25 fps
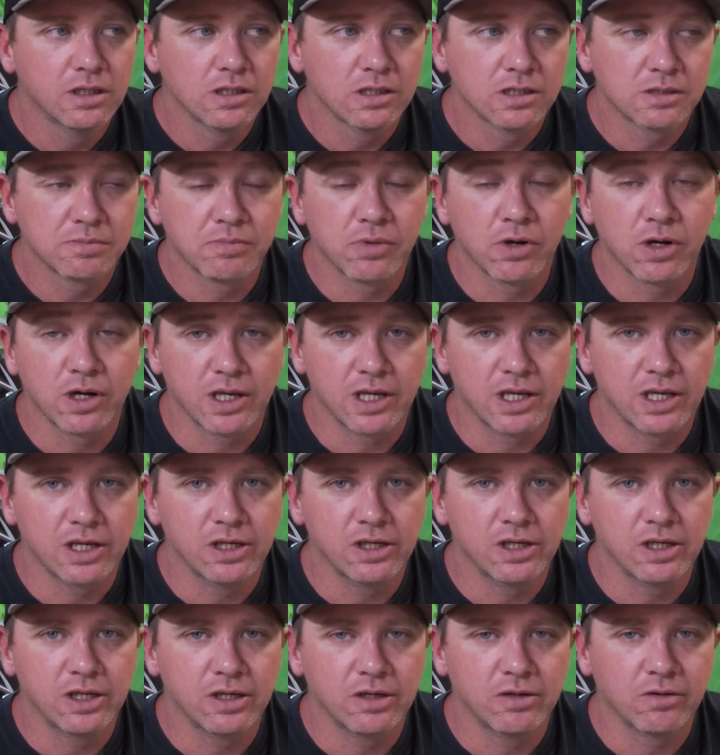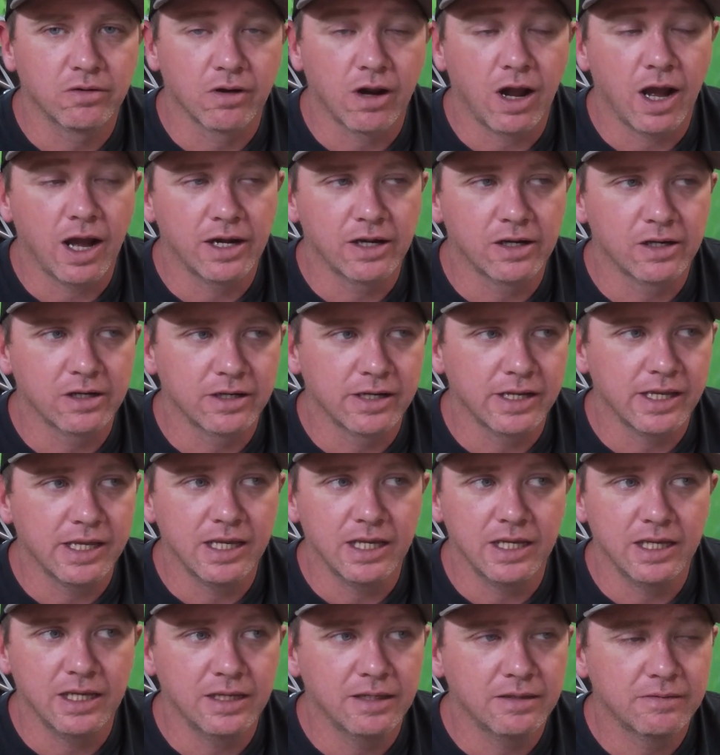is pretty good. Ryder
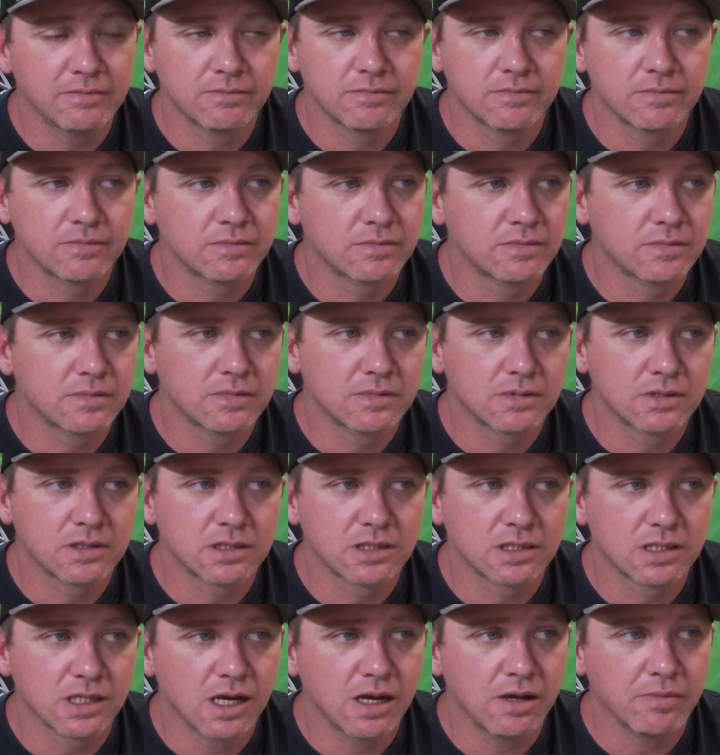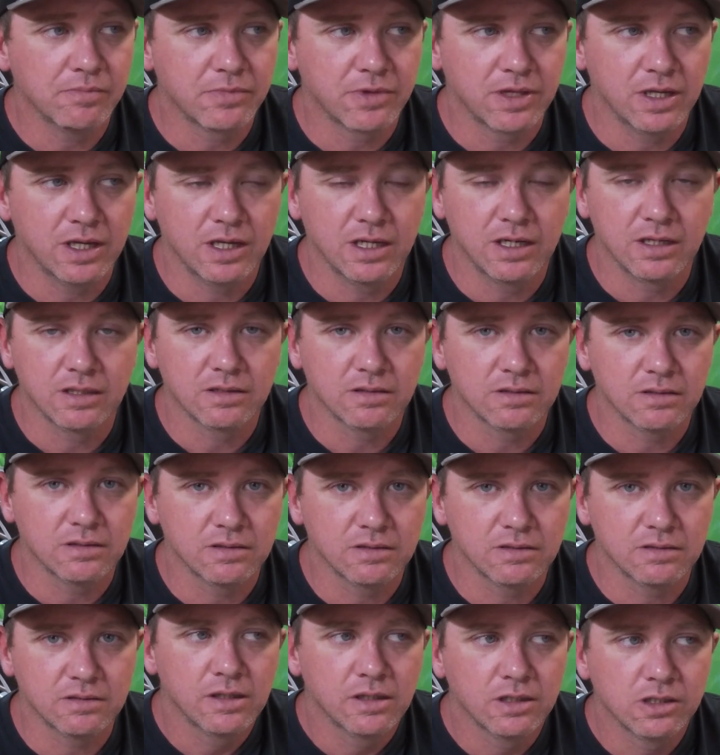D something,
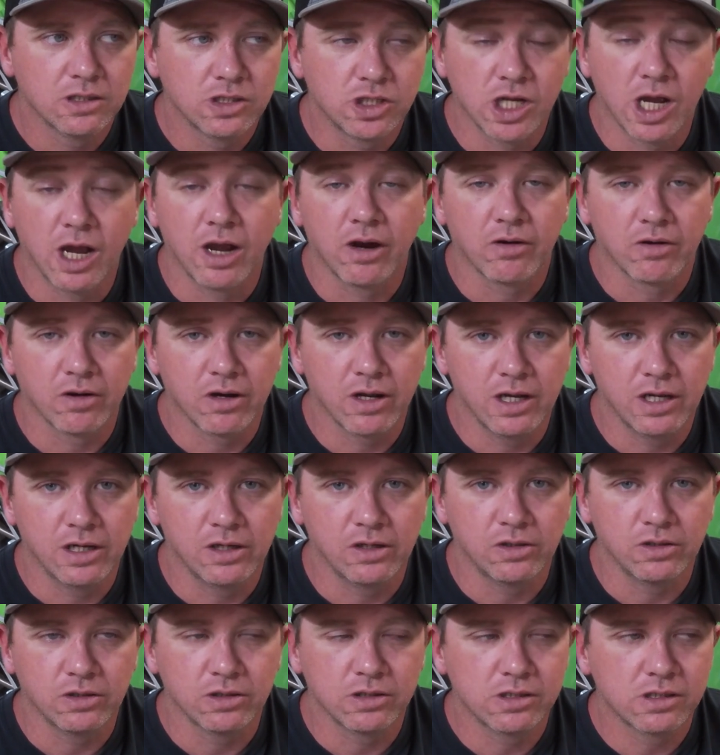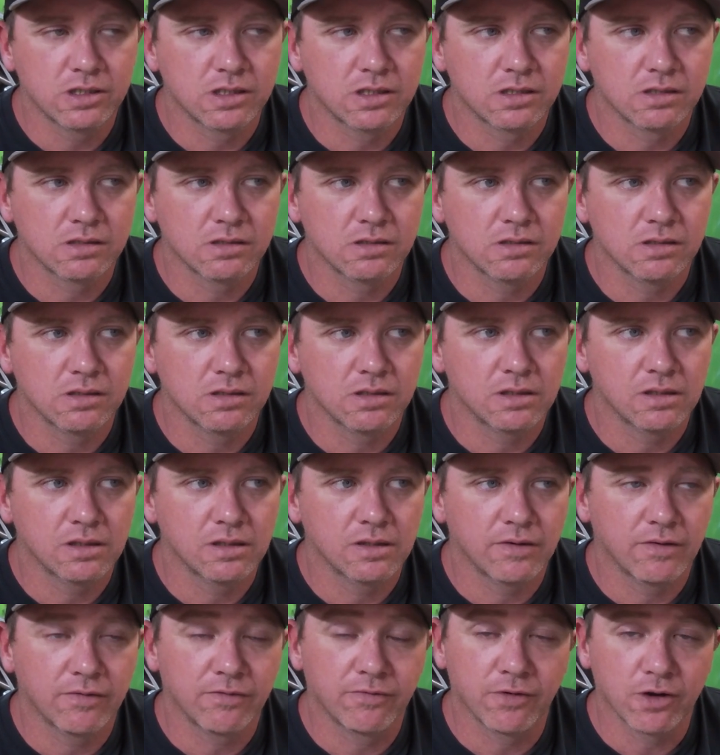Jet Reynolds,
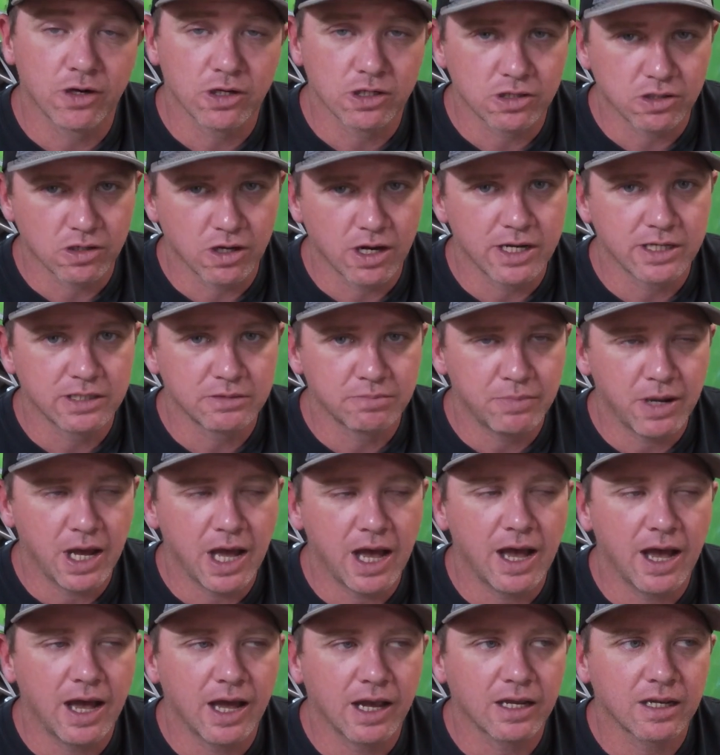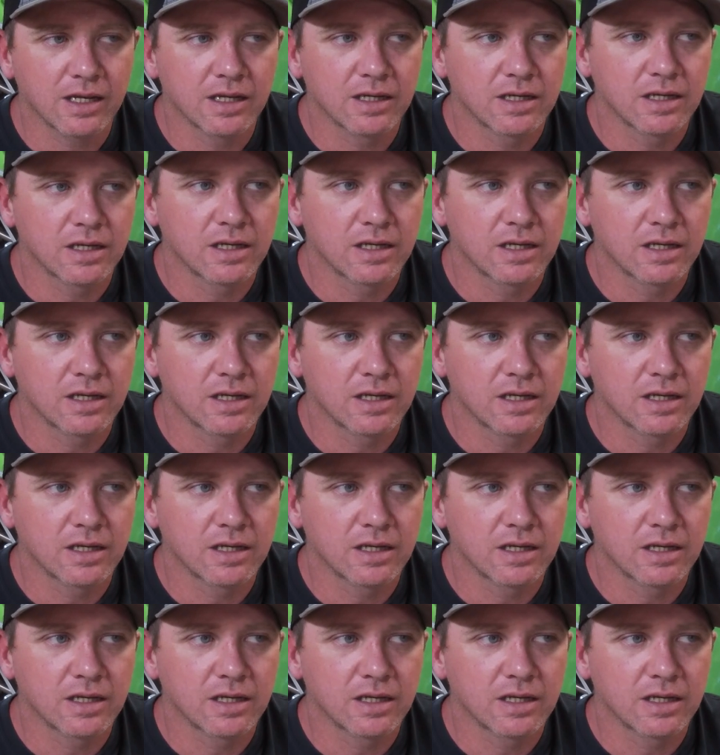first race back.